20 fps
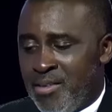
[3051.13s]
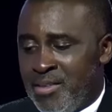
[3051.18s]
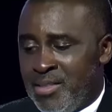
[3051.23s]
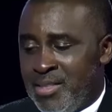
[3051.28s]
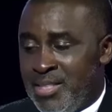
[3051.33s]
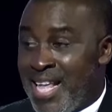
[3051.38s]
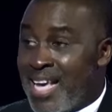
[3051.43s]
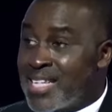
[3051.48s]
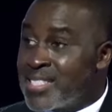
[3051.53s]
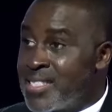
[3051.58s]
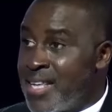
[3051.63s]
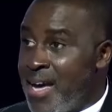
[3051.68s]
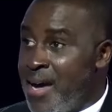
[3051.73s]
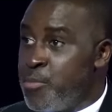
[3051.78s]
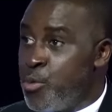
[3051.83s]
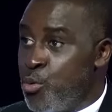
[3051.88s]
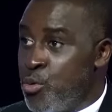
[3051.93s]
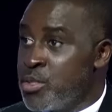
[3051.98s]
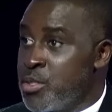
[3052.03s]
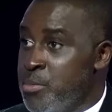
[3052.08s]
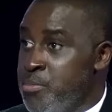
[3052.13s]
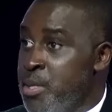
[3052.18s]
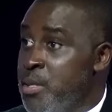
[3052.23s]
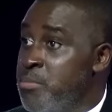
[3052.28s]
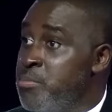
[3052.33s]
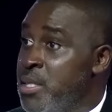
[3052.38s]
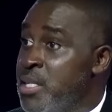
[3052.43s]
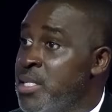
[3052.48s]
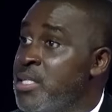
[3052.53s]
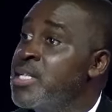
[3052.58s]
next time Who Wants to Be a
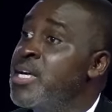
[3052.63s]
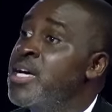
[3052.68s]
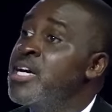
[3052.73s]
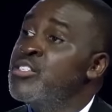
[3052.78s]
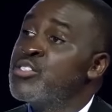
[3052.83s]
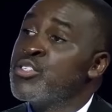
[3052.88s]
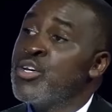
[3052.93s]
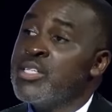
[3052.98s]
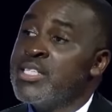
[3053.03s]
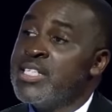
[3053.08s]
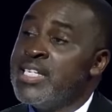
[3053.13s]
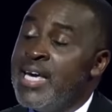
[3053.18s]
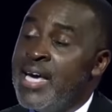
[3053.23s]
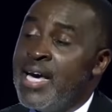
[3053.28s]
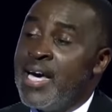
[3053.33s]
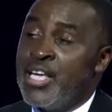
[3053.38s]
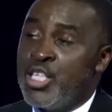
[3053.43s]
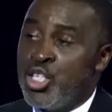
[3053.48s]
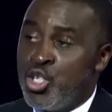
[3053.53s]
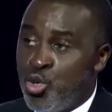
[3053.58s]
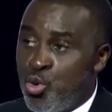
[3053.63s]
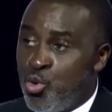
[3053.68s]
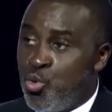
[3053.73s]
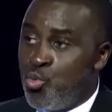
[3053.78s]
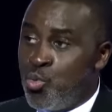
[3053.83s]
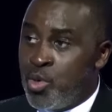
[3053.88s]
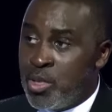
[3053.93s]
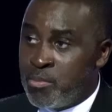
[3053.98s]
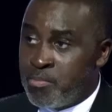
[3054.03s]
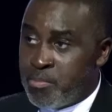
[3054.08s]
Millionaire is on the air, you
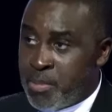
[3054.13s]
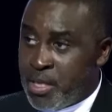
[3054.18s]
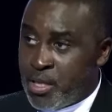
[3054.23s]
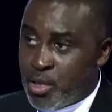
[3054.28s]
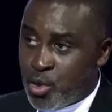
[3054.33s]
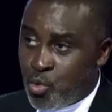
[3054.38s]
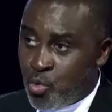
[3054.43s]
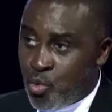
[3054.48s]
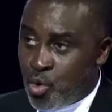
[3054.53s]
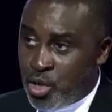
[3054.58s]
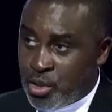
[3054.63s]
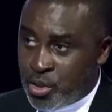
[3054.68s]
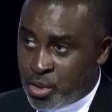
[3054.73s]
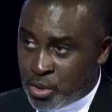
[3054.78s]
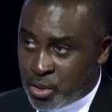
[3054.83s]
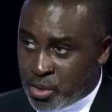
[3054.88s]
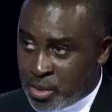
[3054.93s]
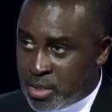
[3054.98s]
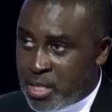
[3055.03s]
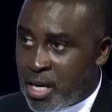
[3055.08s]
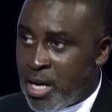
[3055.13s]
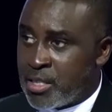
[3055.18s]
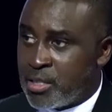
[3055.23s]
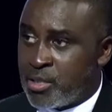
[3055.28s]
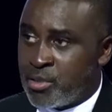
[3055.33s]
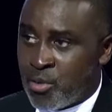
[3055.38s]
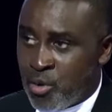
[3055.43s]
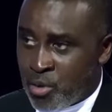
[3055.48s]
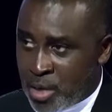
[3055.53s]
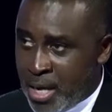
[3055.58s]
will be the one to
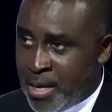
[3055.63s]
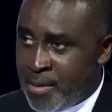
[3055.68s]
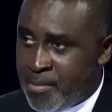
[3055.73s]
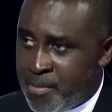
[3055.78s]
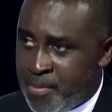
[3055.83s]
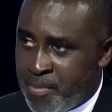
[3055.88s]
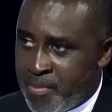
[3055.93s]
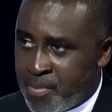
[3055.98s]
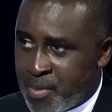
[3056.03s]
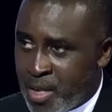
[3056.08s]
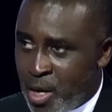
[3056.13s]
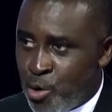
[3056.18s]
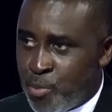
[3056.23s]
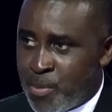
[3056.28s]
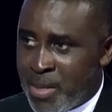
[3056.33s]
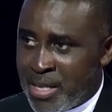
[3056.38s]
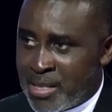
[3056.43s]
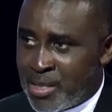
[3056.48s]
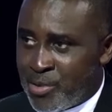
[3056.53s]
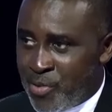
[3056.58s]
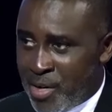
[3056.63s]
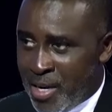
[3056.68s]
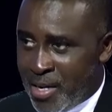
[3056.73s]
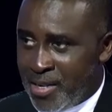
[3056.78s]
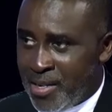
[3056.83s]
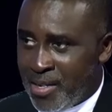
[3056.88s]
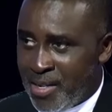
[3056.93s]
start, okay? Yes, I hope that's fine.